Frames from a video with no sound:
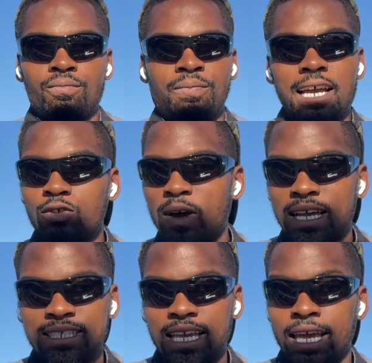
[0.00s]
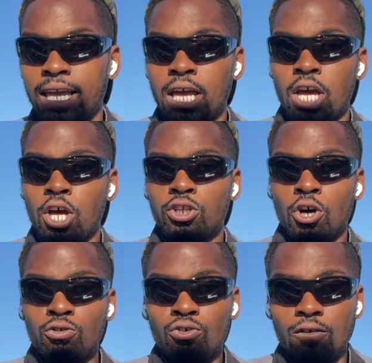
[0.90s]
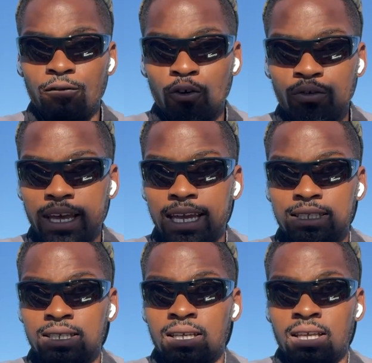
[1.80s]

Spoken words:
That's why I say, don't do the food dates.